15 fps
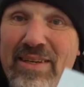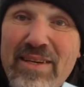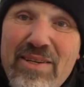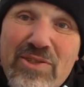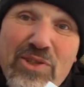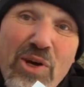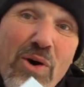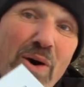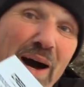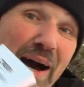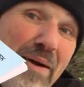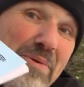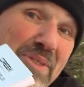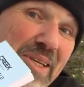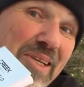So
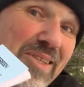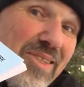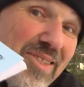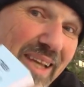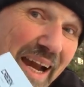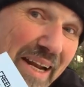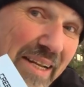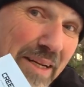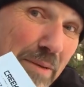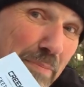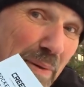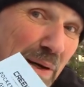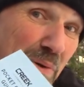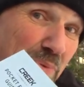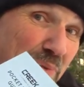I was excited
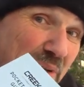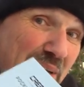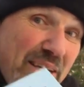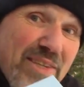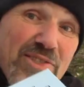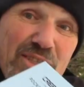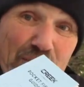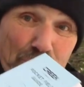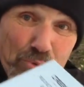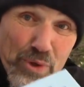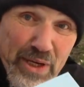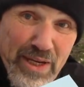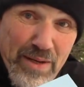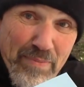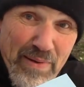about this, to
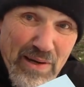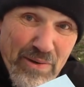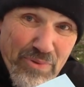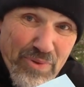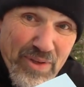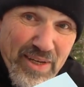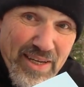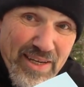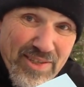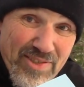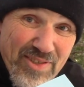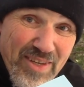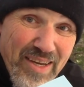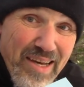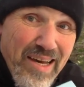read about
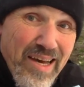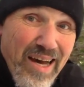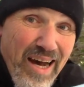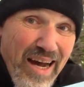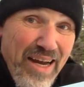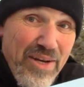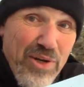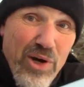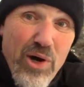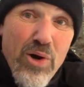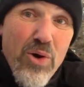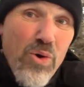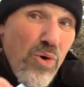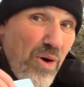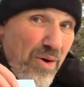this. I
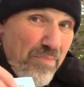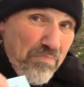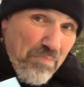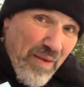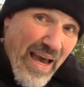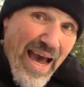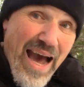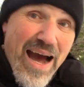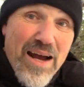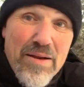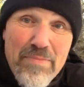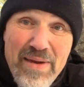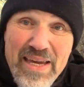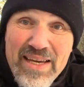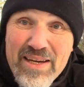know how to
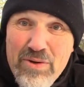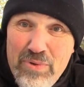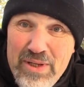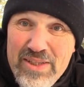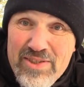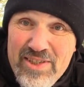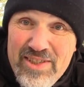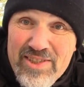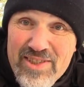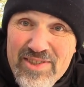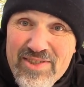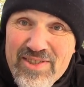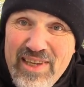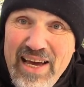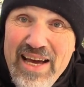make Quincy's and
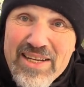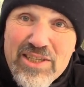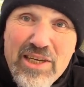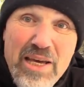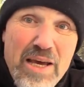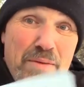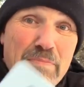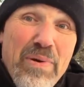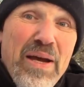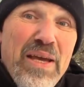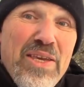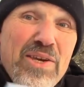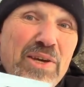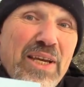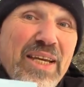such, but
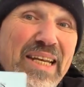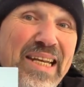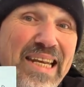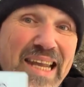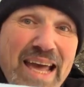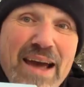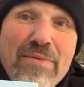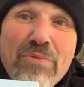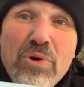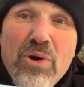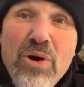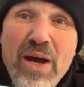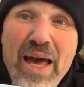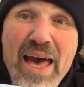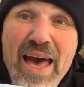you can never
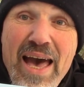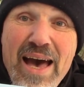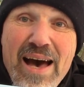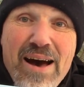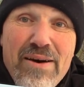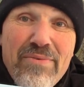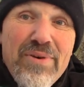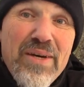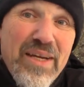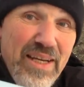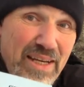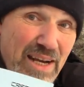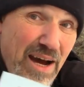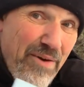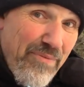have
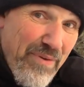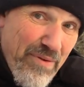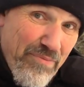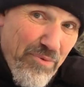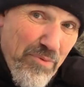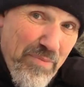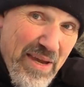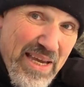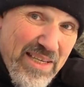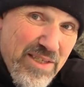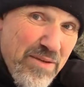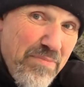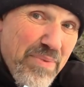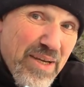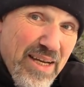enough
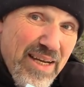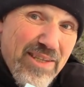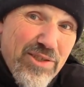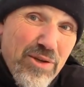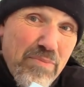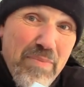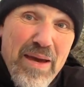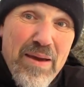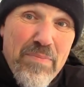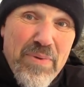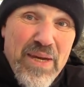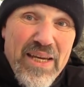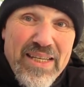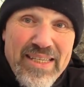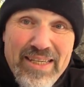information because there may
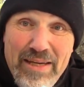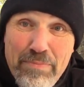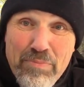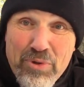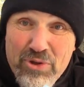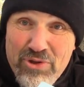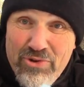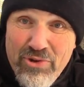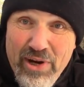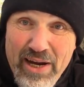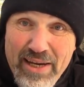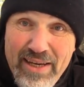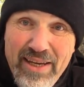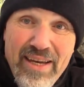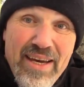be a tip or
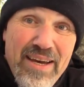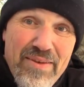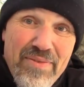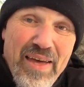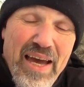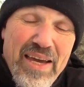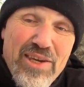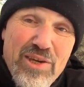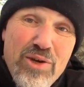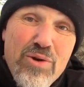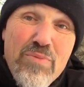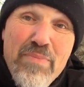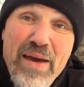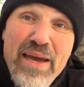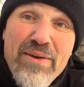trick that you
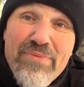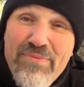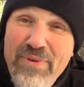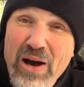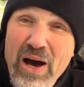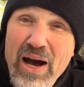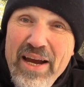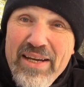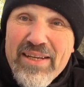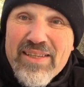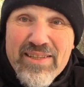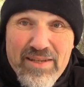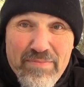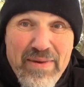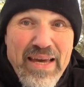may find
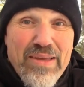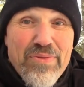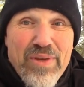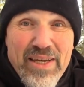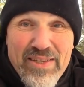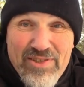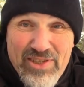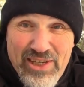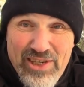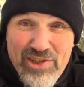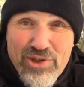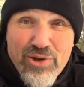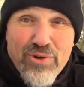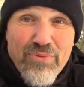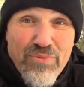to make things
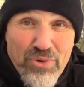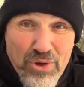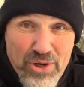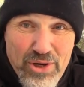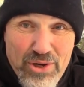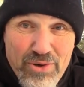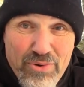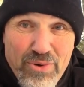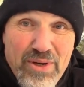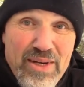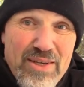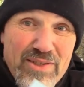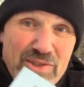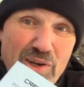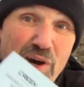easier for you.
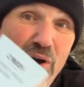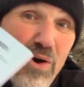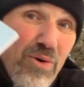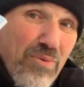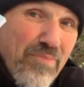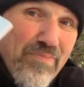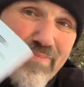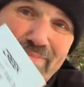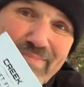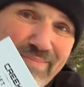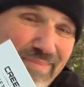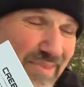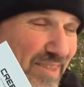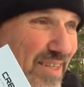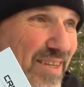So
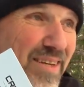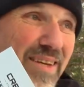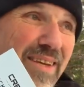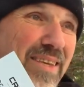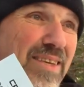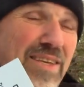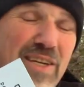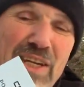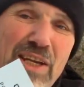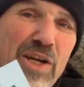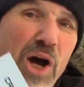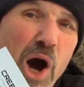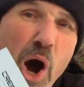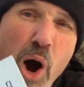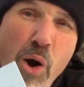you can
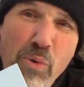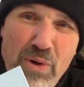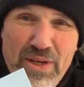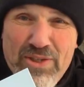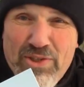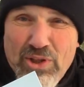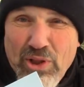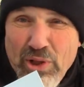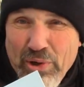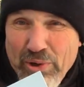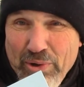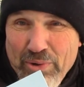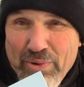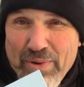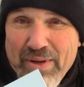always
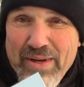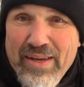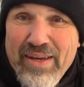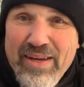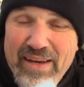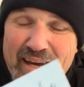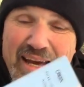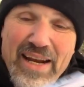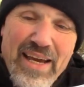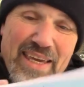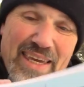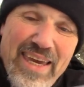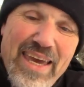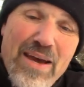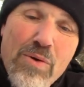learn, and I
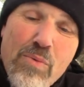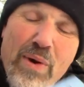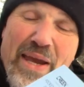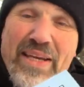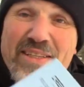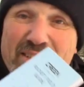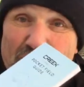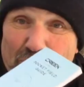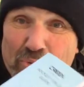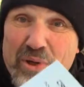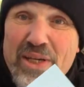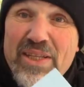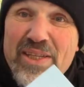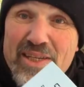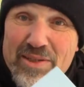can't wait to
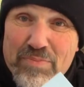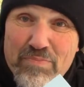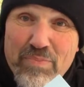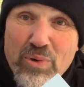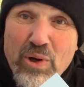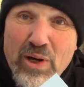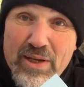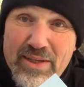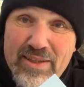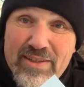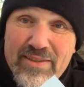read this book.